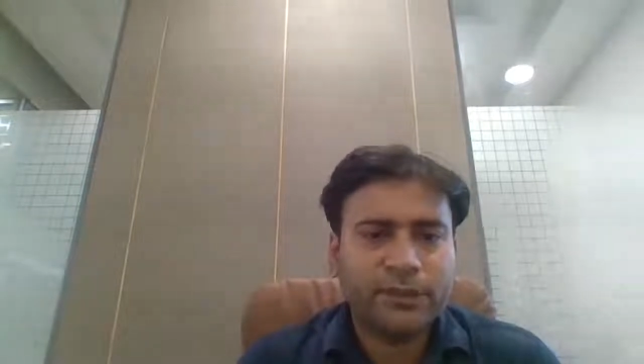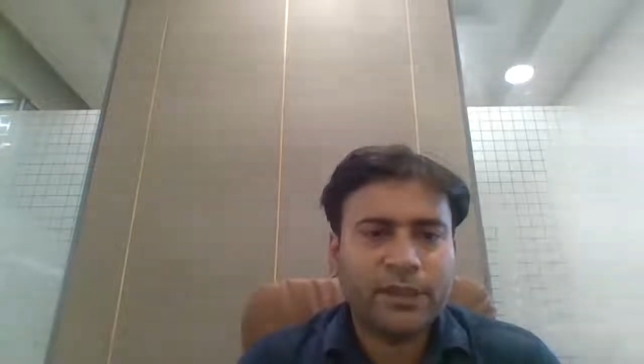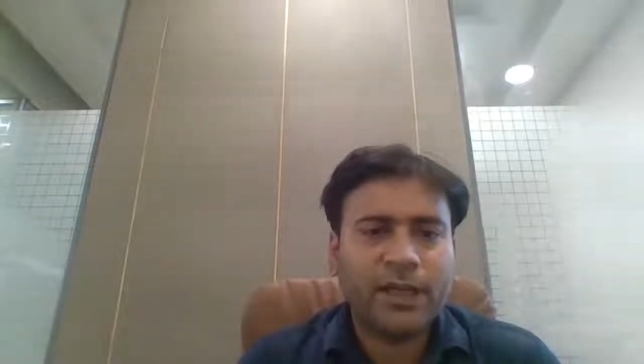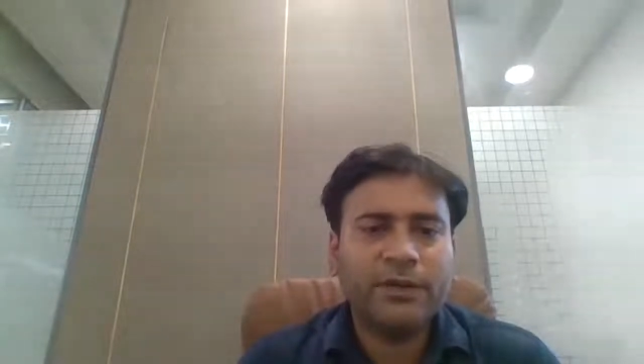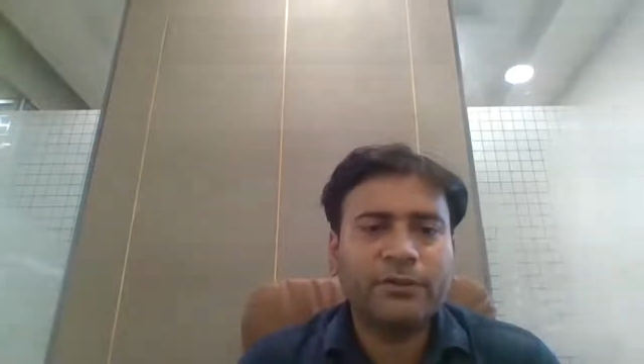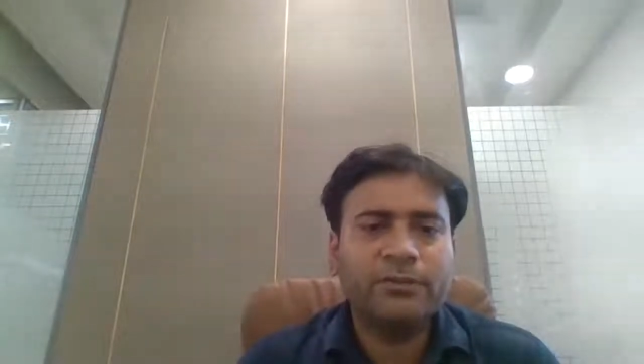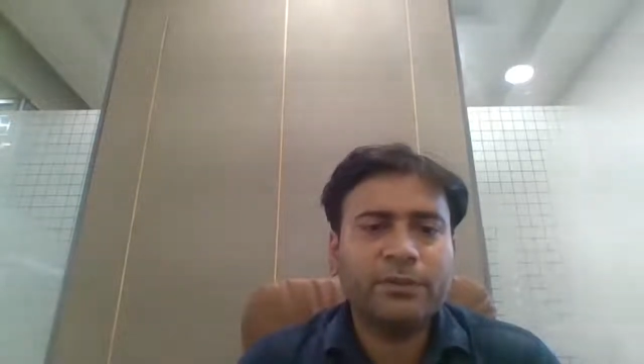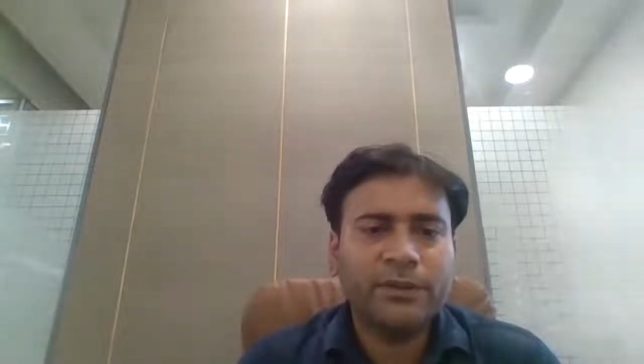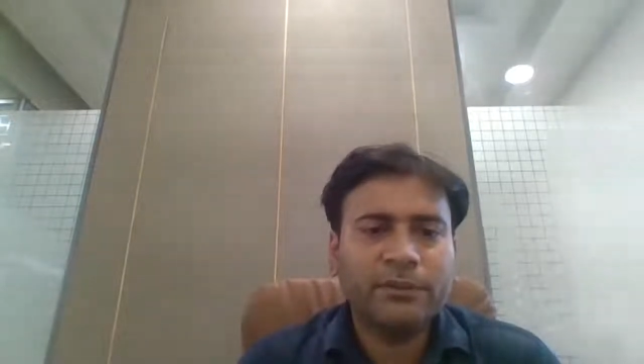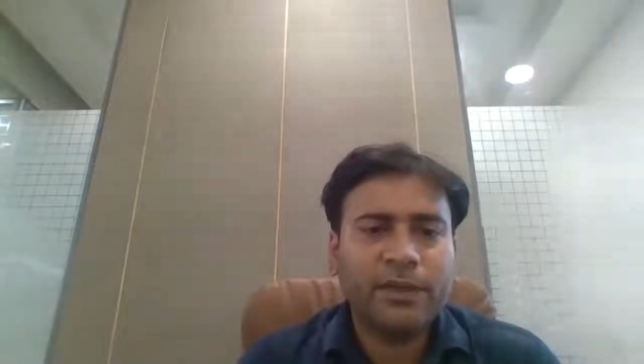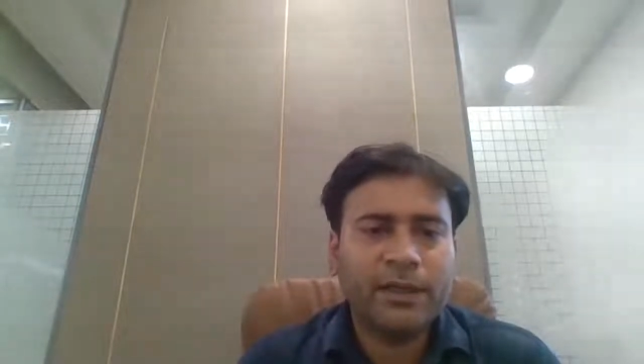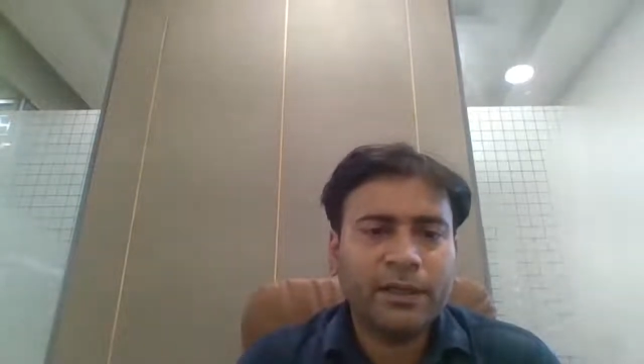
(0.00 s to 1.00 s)
hanged over the
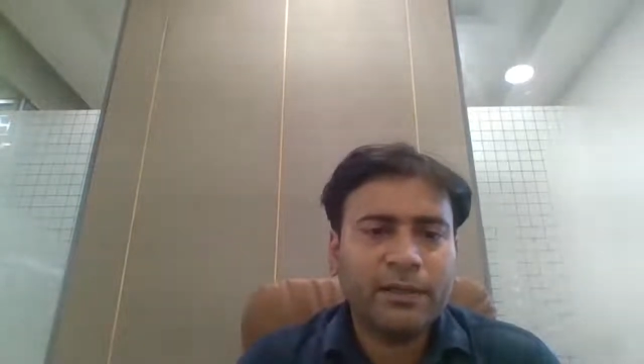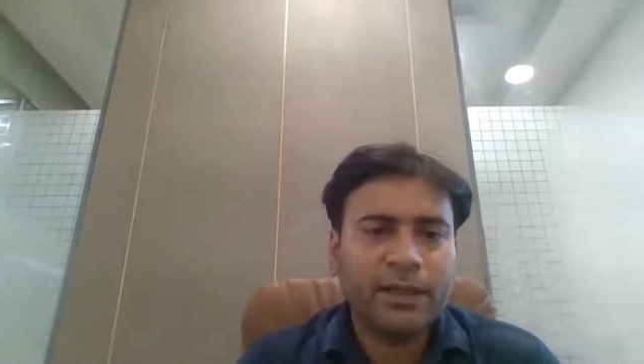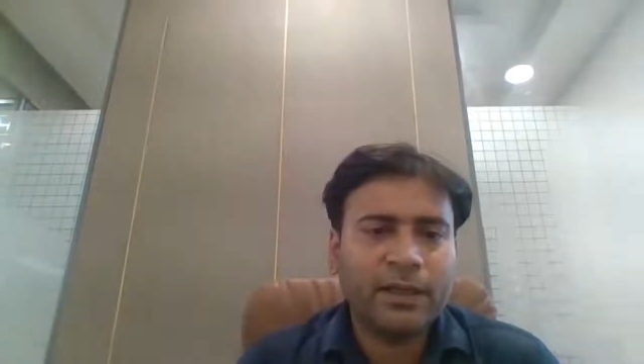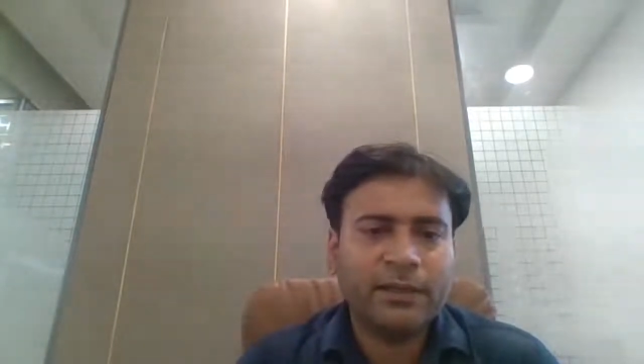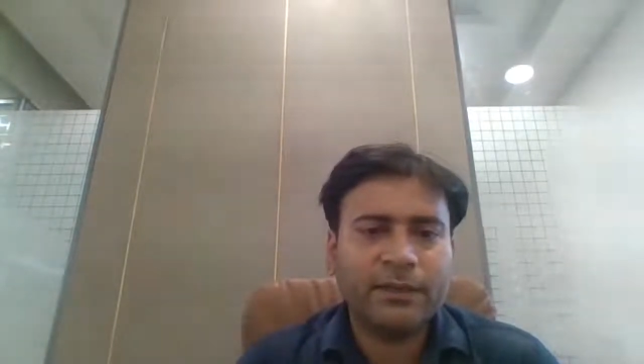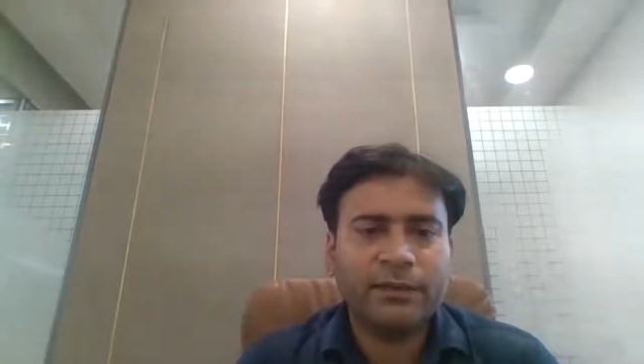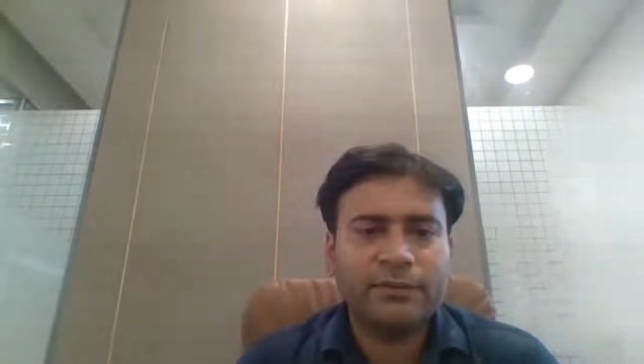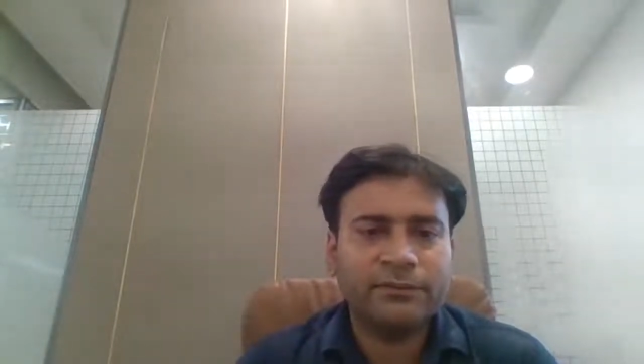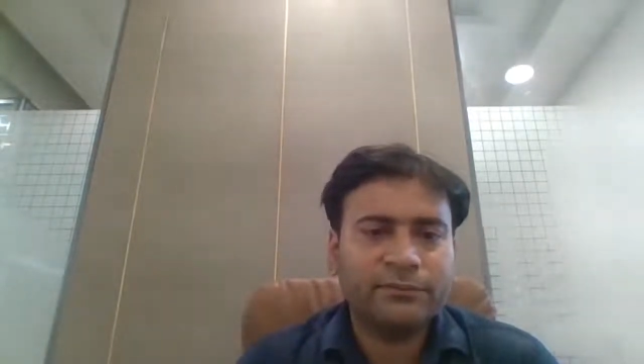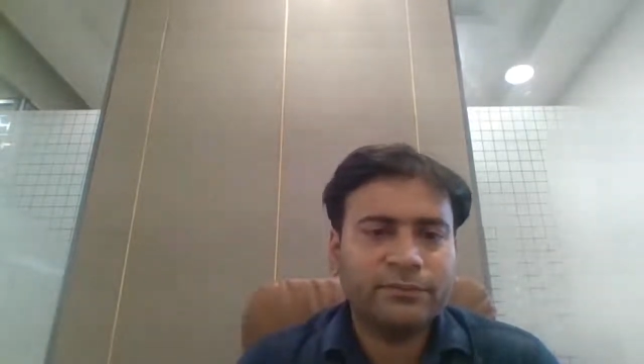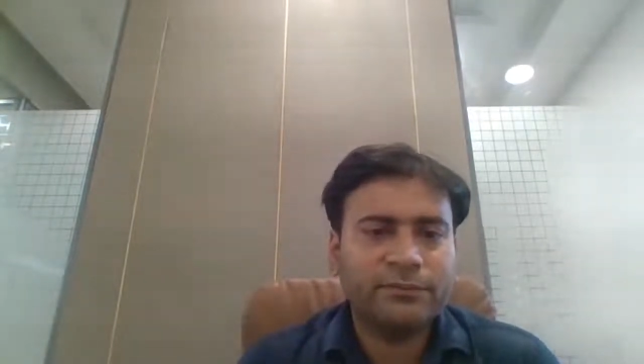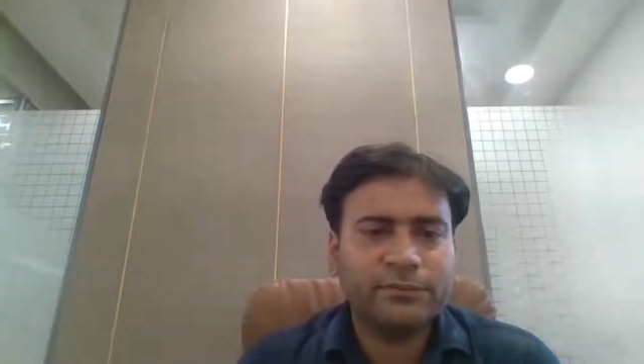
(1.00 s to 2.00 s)
market and
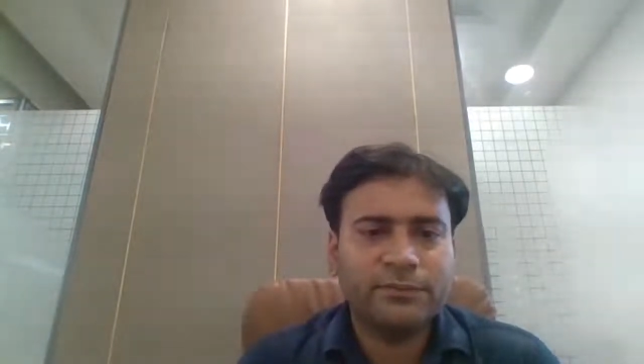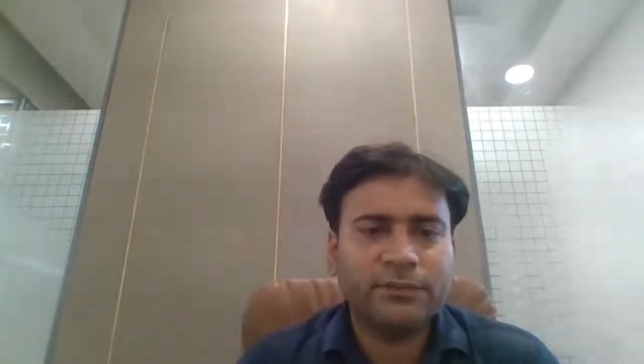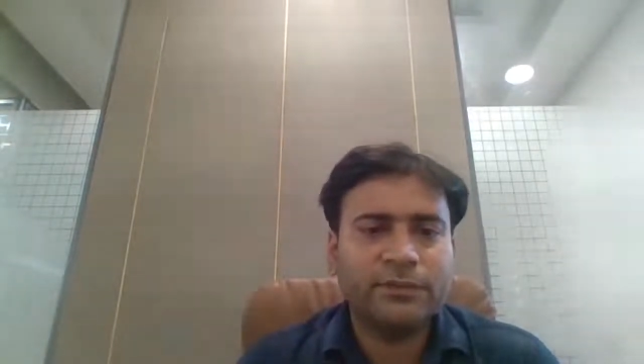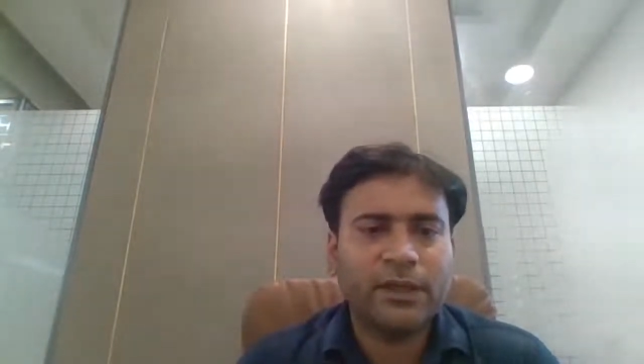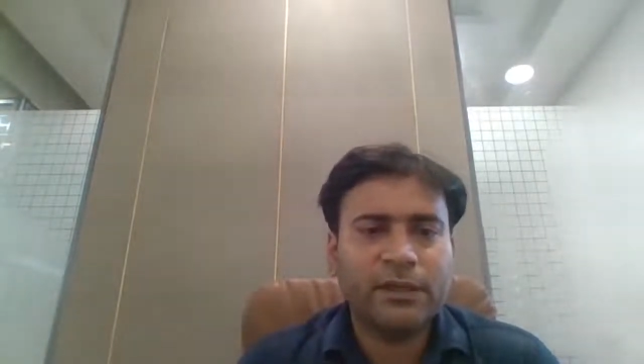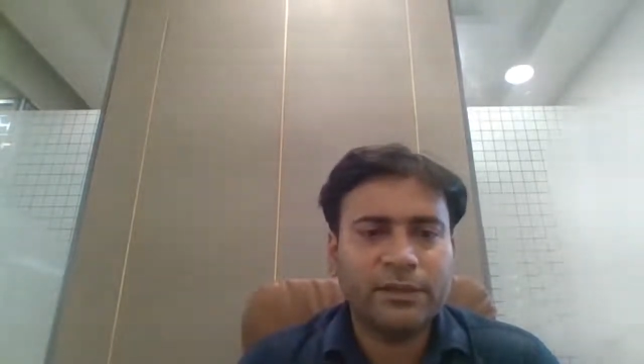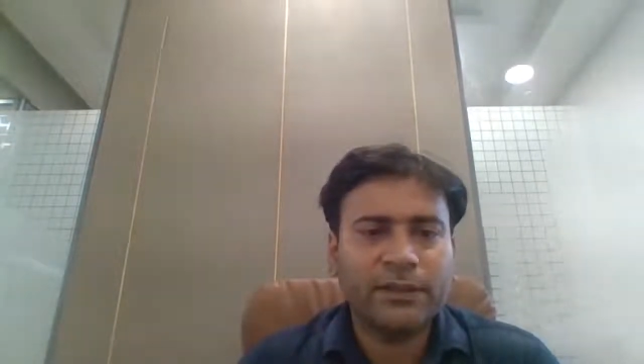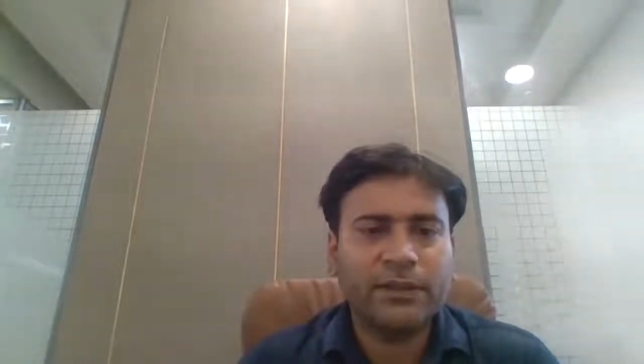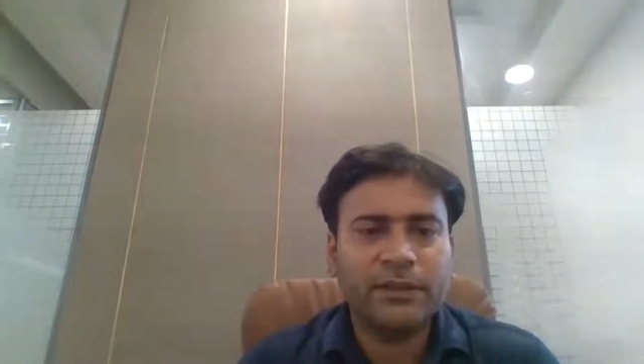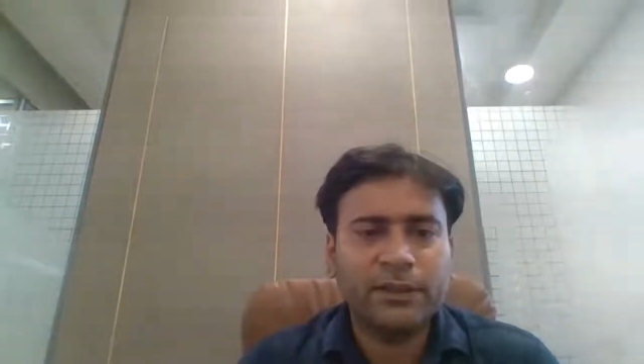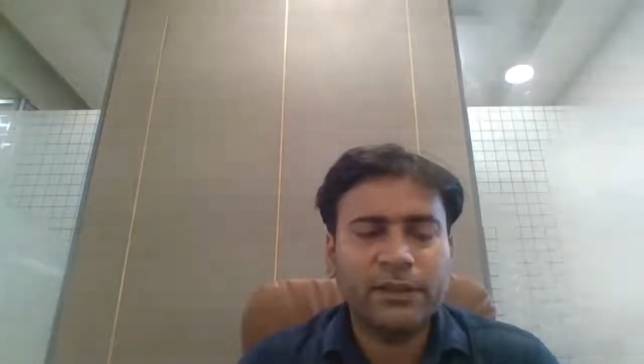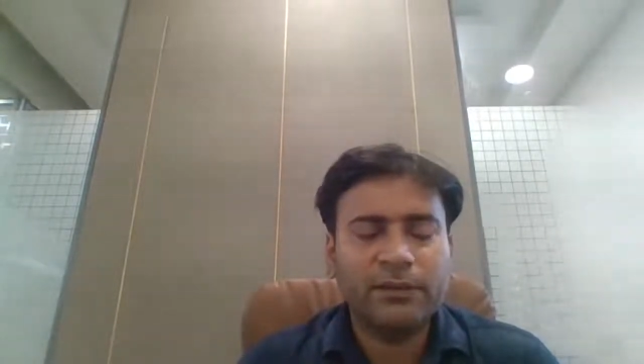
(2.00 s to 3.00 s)
unsettled
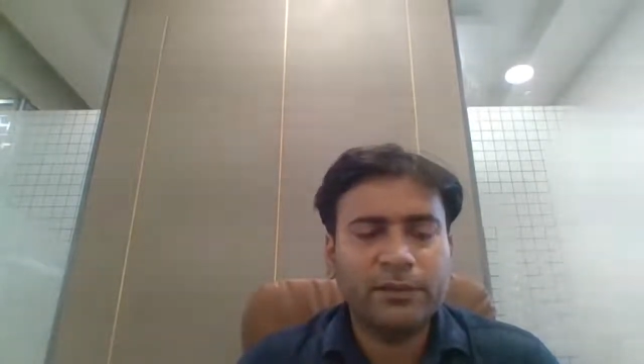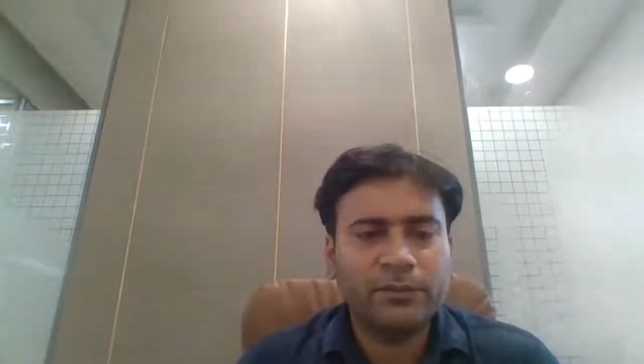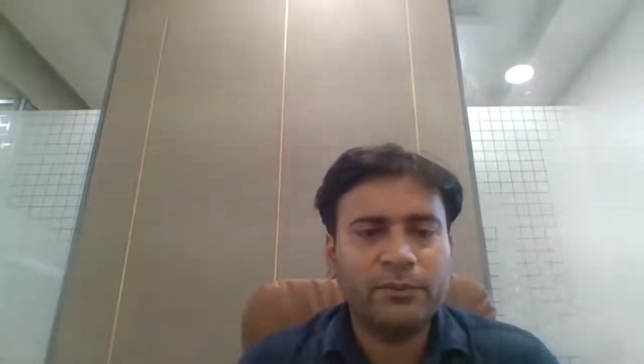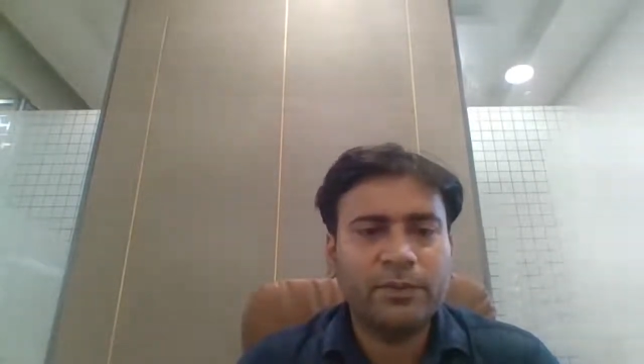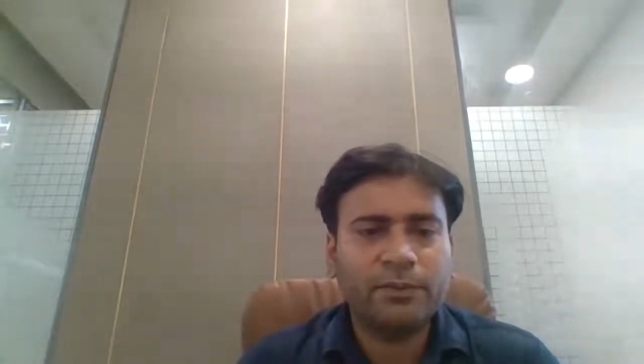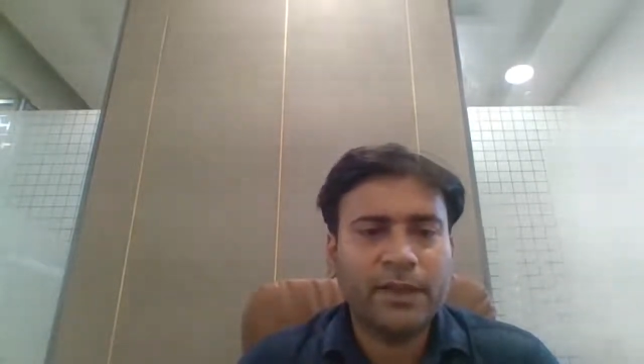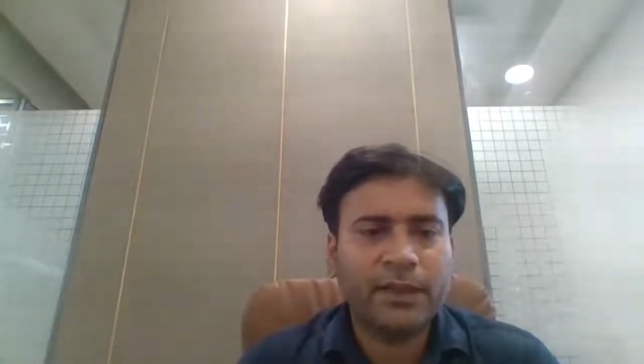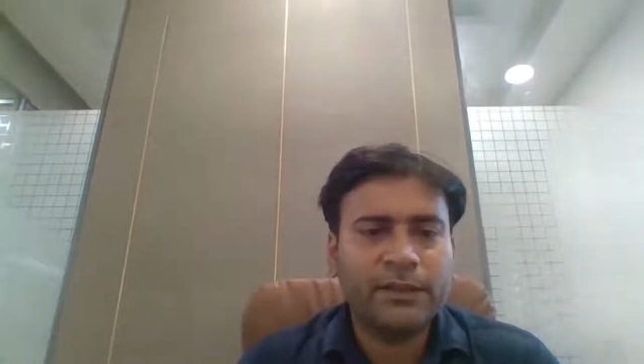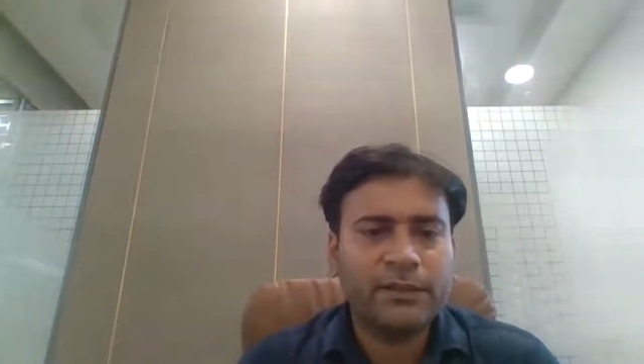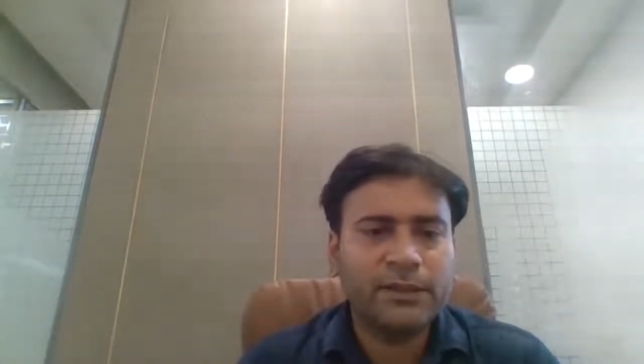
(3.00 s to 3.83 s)
the global markets.